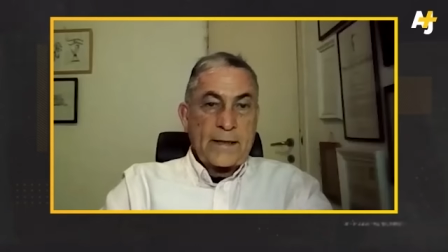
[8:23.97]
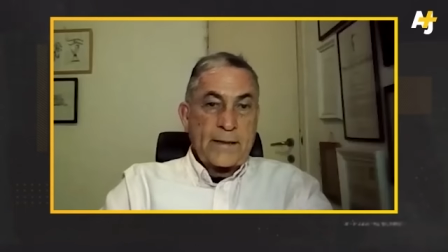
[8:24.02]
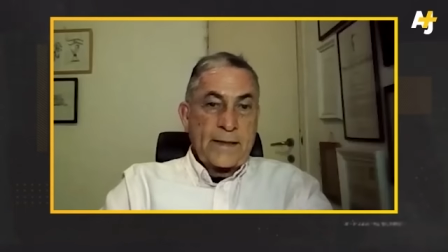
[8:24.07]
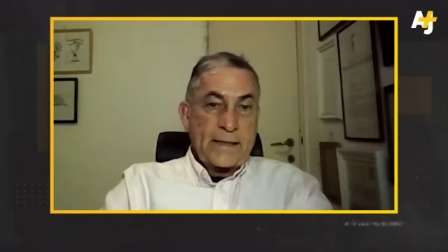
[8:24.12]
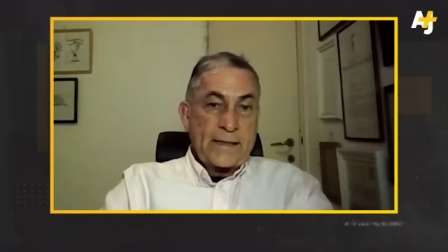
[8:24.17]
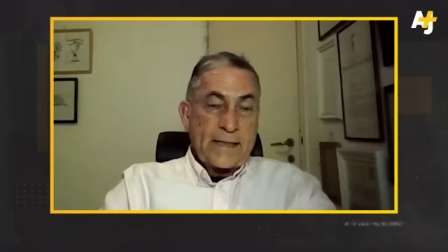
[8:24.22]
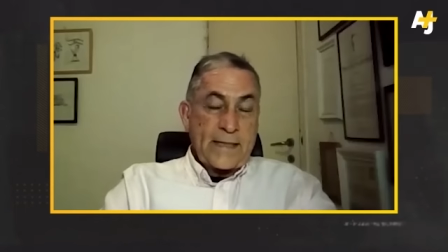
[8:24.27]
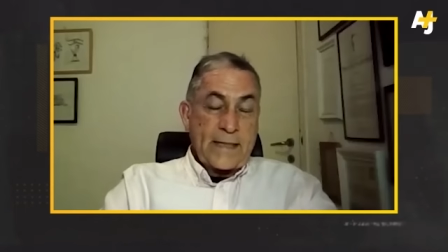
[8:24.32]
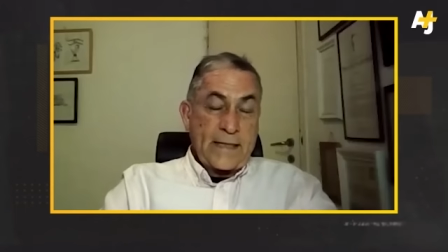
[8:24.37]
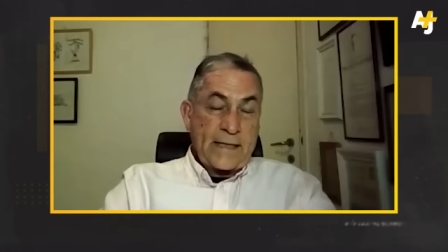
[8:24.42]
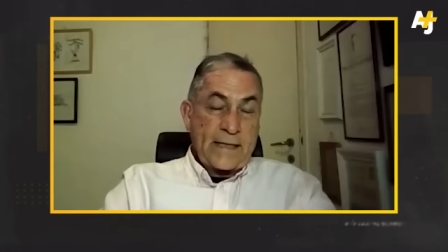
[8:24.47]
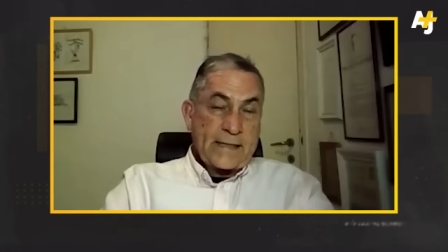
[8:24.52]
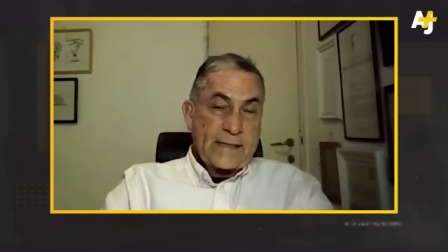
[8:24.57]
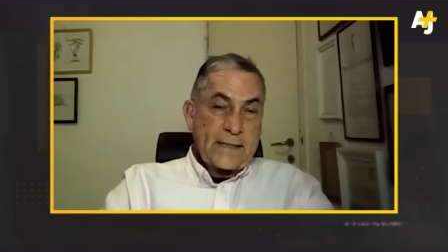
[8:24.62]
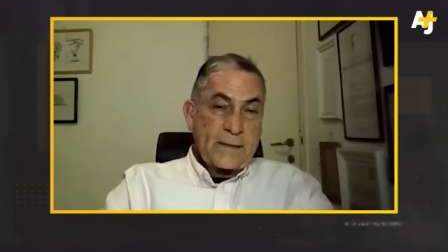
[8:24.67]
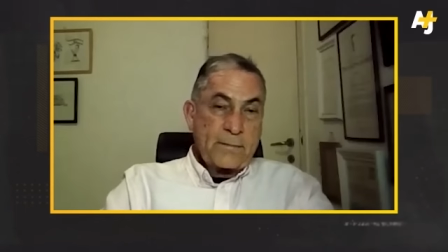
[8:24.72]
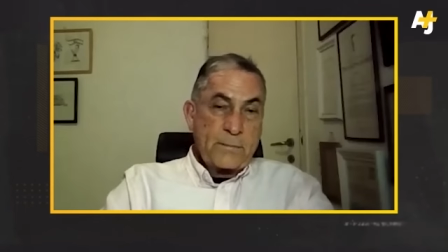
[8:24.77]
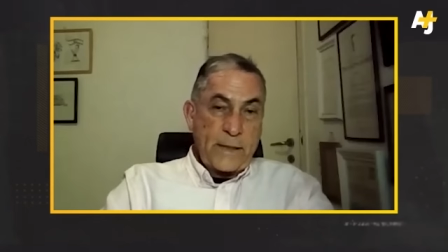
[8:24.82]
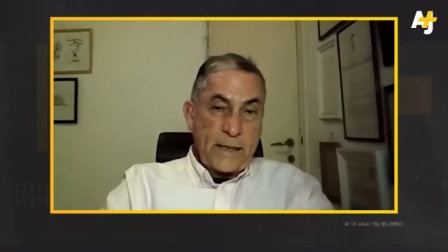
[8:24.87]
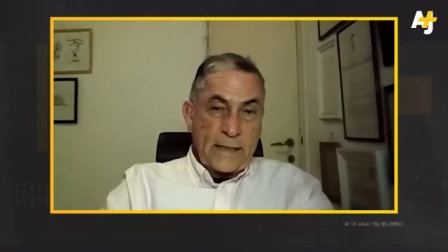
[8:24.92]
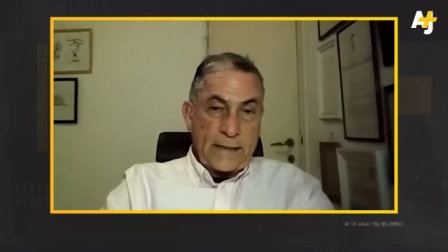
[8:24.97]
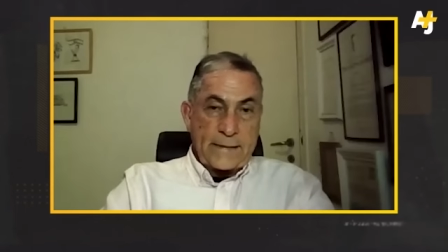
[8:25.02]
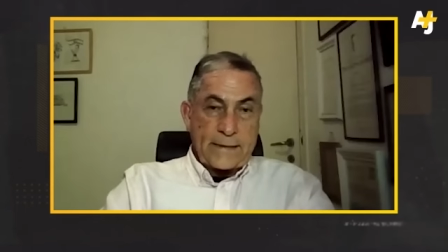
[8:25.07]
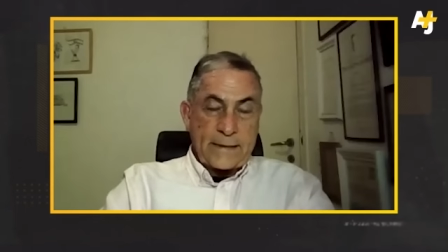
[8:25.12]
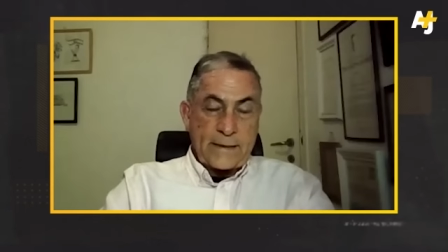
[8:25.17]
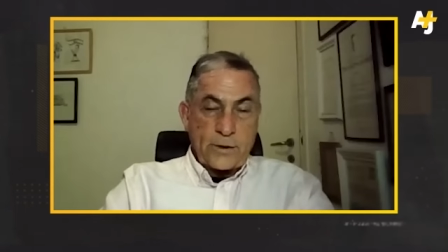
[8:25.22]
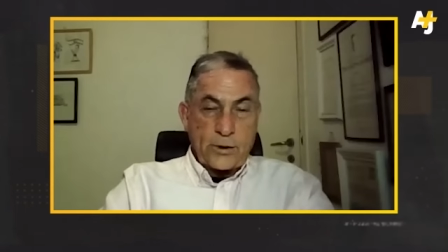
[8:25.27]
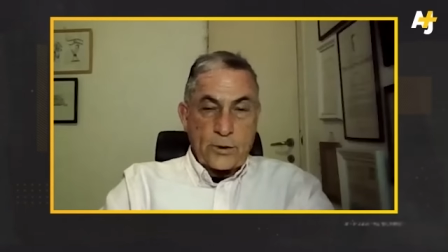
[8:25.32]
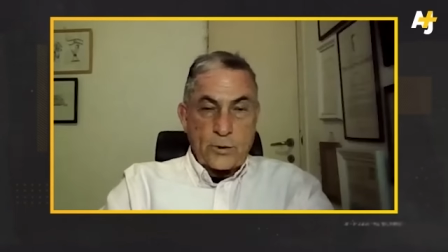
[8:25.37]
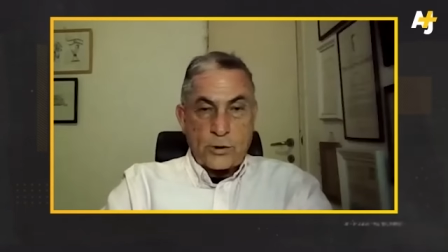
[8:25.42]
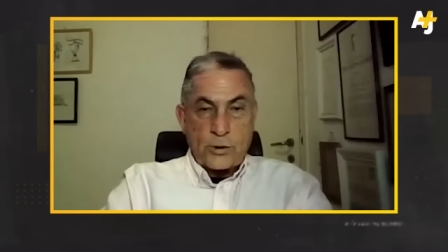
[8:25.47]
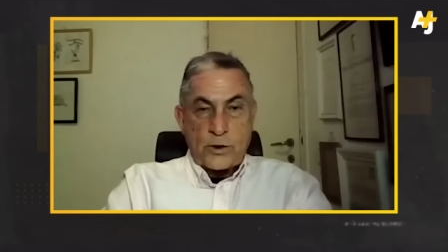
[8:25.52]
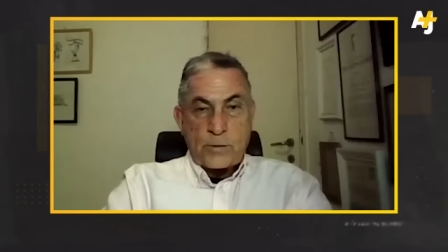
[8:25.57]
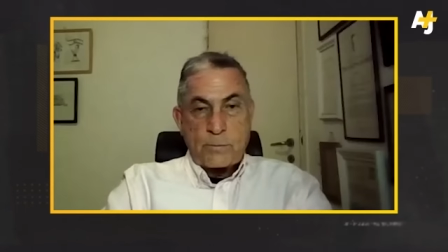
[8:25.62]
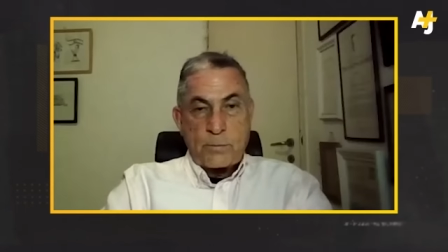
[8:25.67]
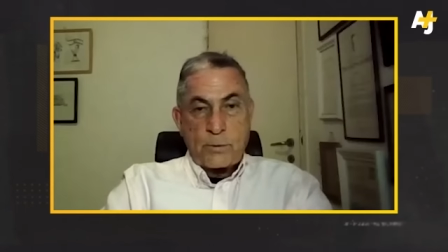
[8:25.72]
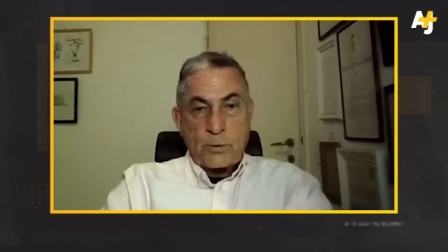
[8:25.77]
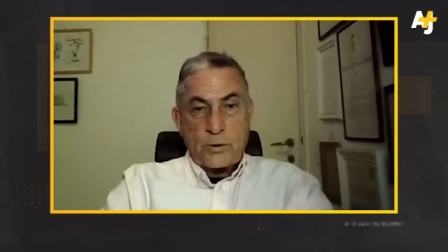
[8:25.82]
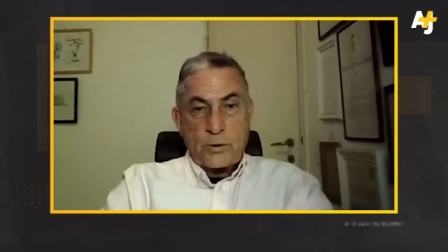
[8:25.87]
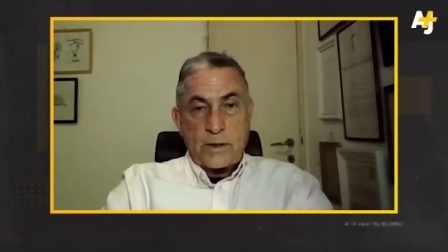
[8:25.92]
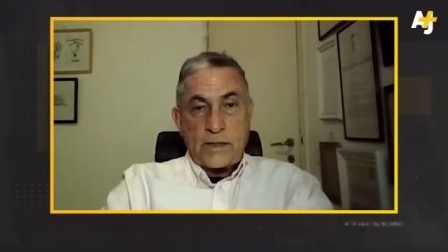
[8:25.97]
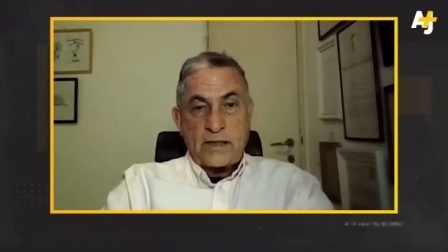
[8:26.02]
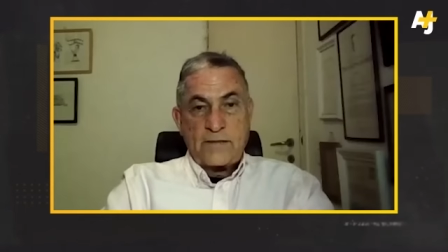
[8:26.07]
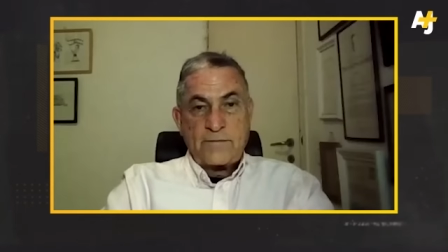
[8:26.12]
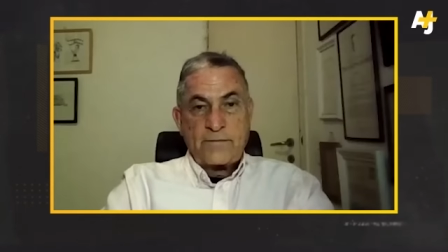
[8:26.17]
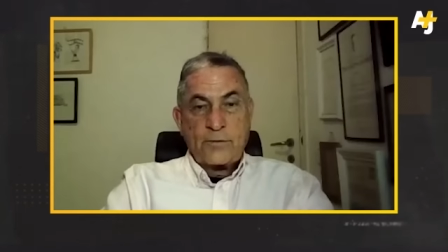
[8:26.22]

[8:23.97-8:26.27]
at least the military correspondents